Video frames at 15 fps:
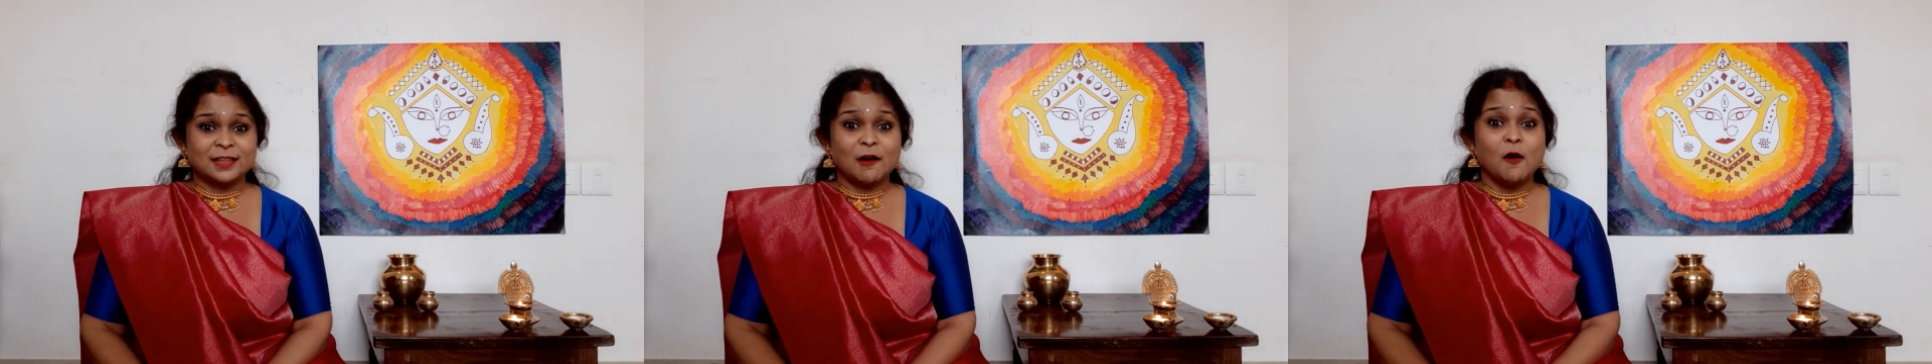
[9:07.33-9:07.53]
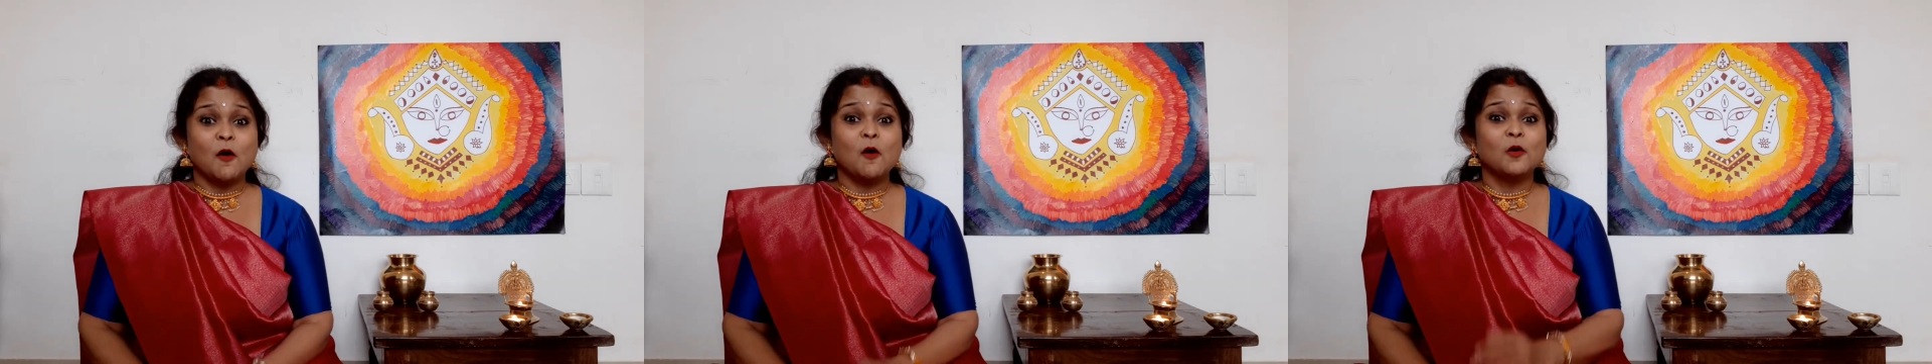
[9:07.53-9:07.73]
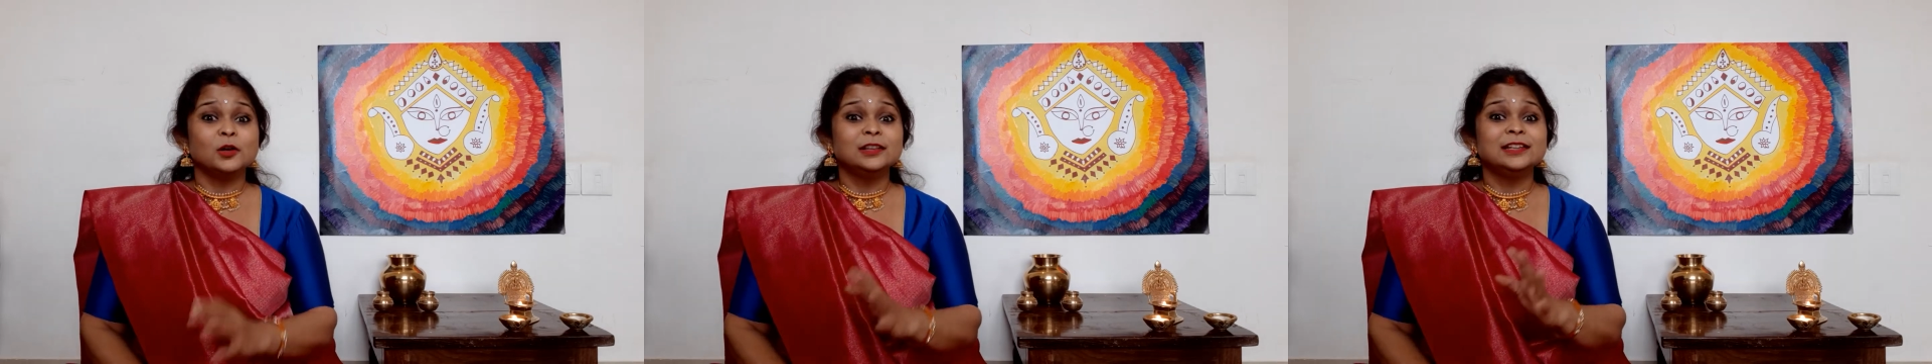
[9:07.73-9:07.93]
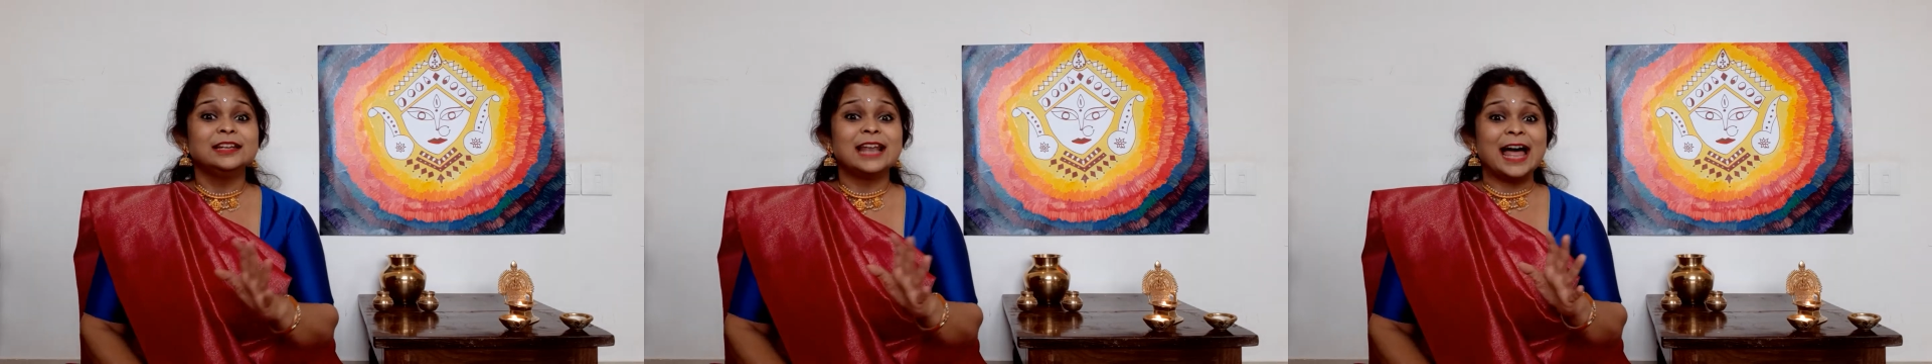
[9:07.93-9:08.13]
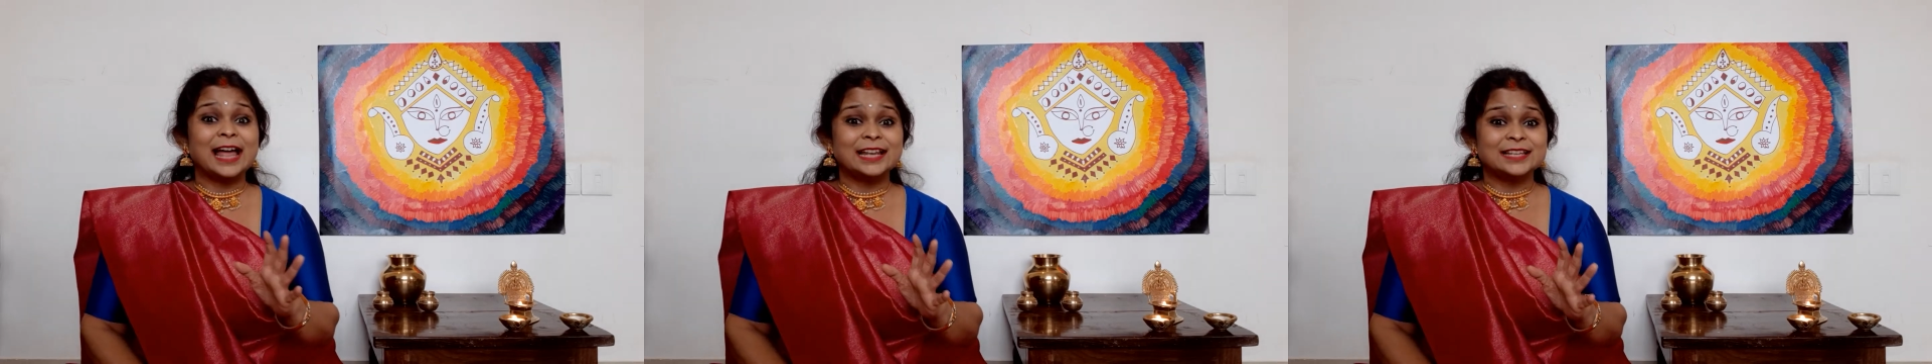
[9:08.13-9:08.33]
all the
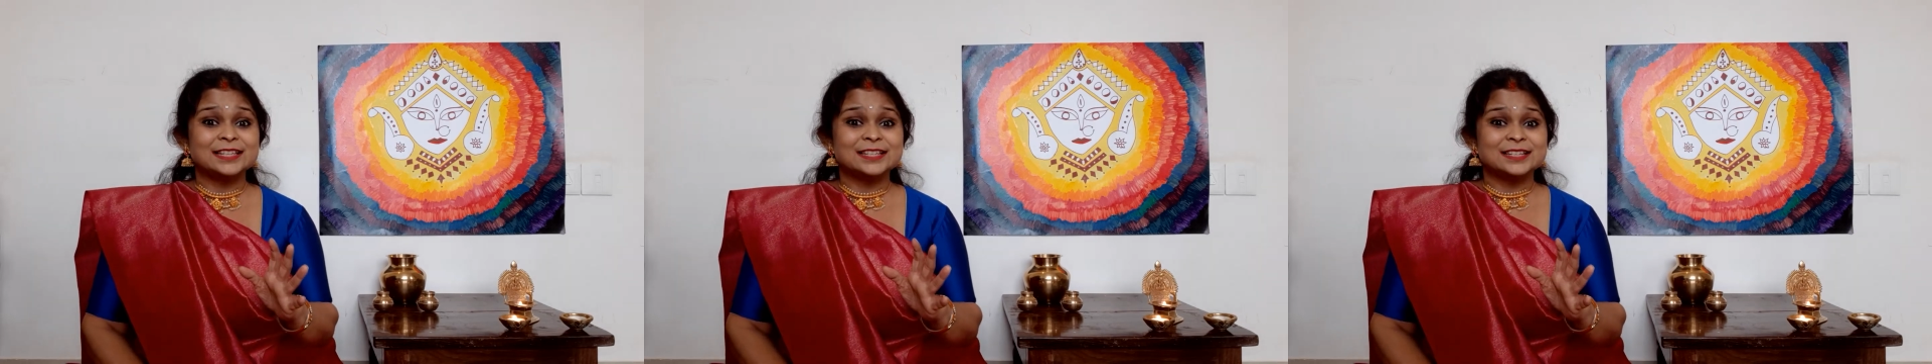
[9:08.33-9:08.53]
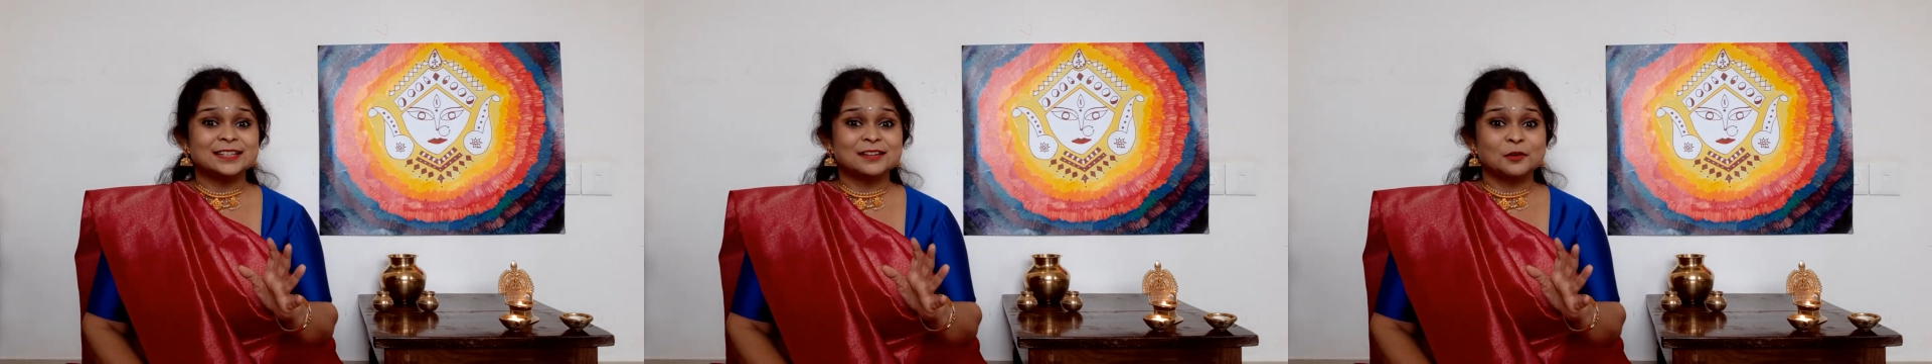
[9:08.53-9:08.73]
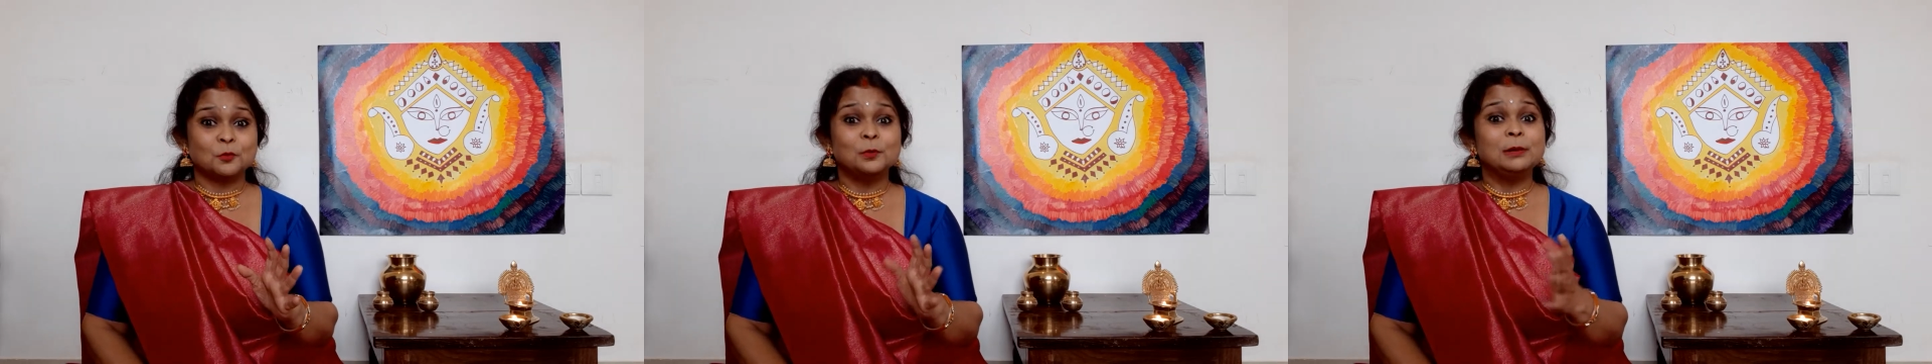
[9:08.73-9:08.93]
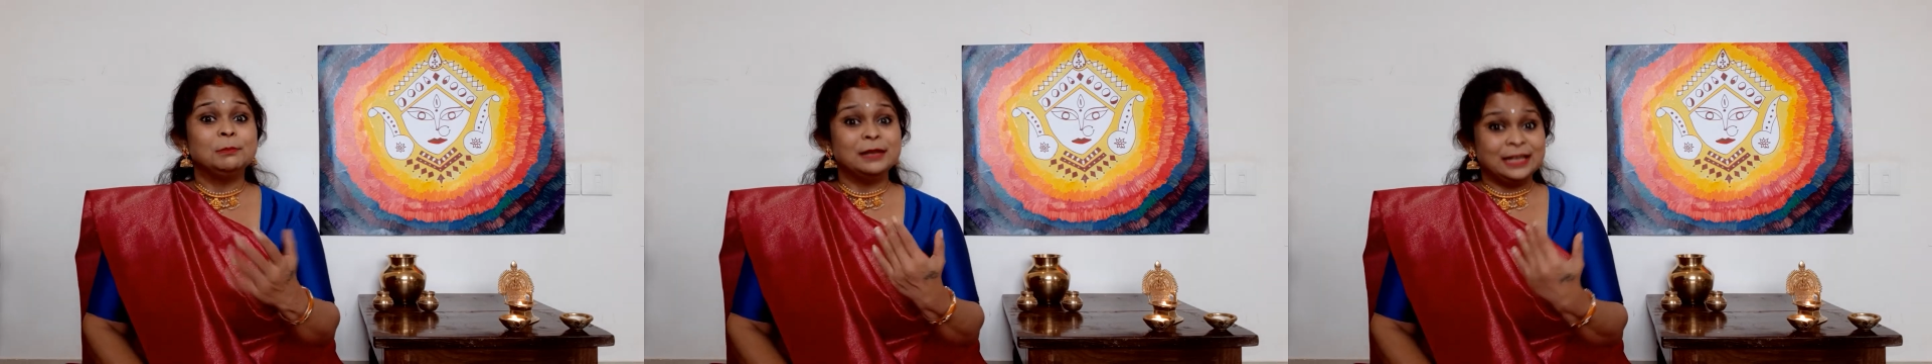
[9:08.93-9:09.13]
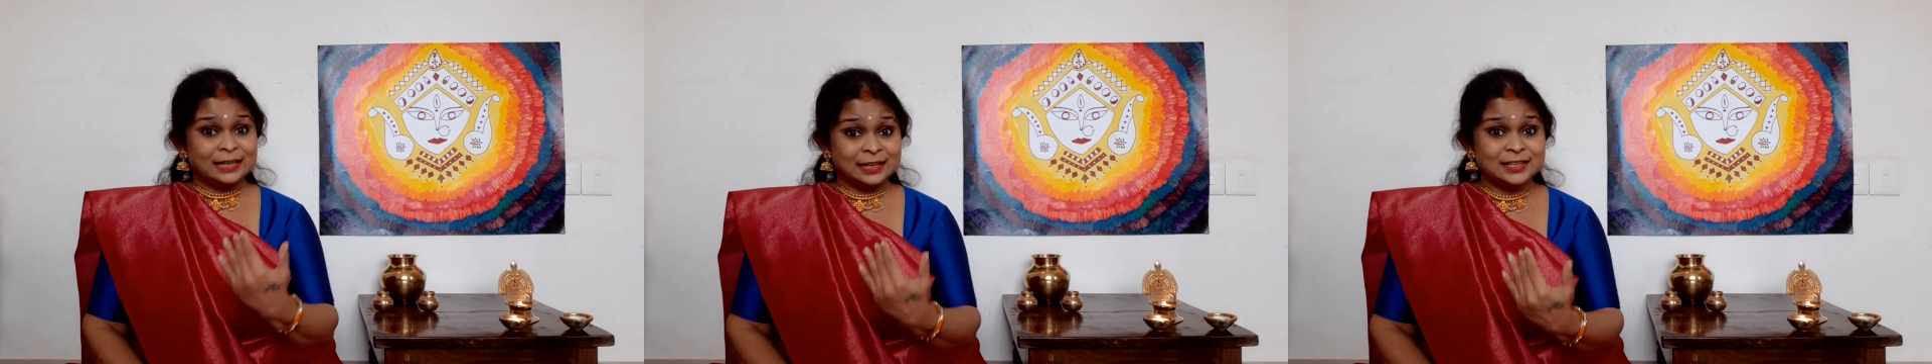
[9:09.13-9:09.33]
land will be
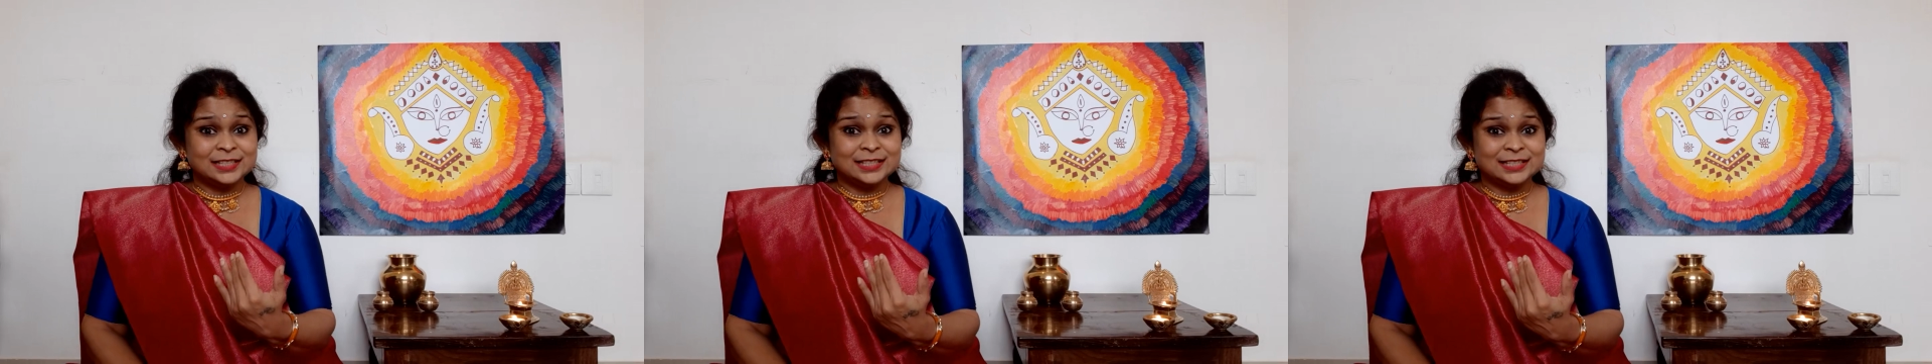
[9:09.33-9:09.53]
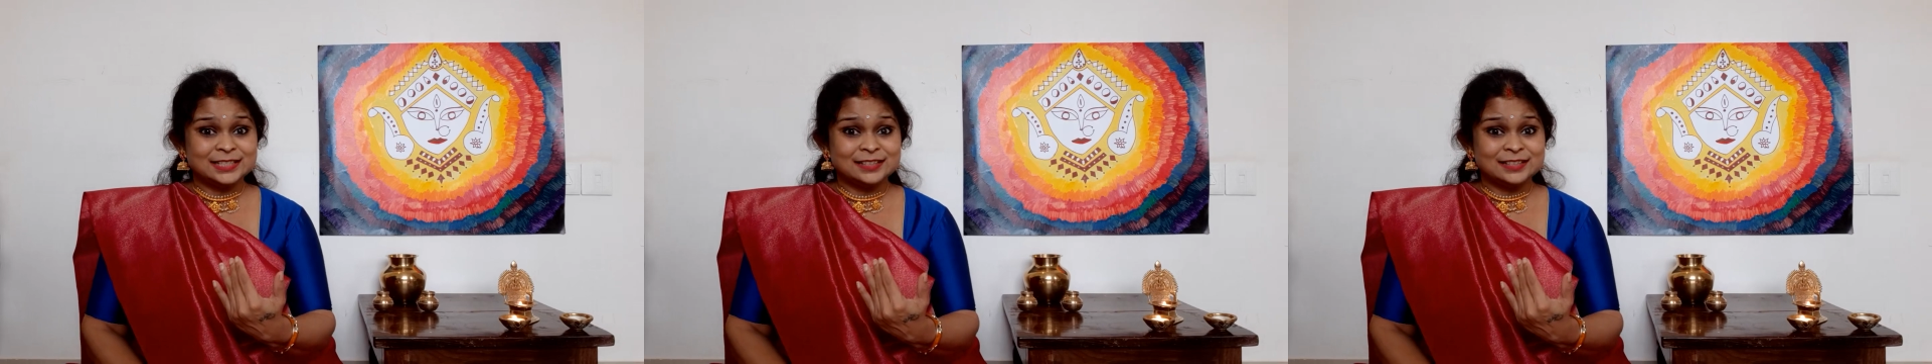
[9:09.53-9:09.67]
his,